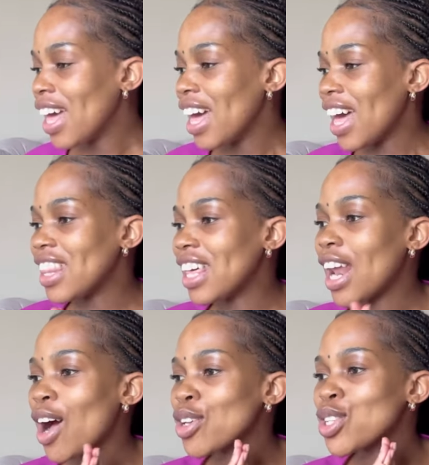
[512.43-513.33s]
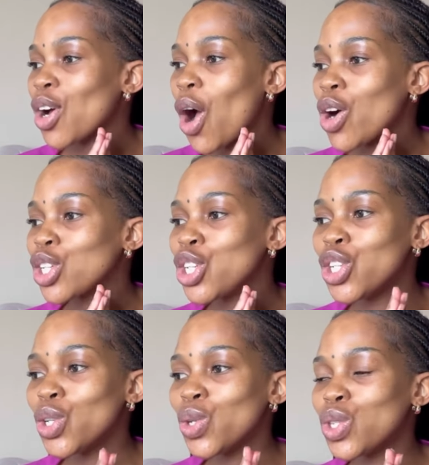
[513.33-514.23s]
And then I also got
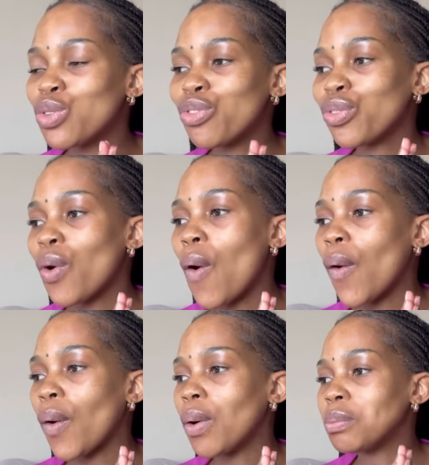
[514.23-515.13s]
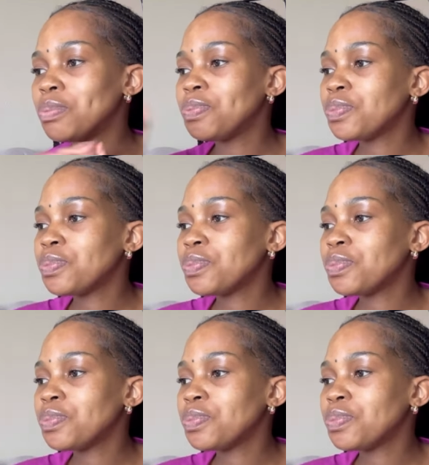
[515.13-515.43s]
shoes from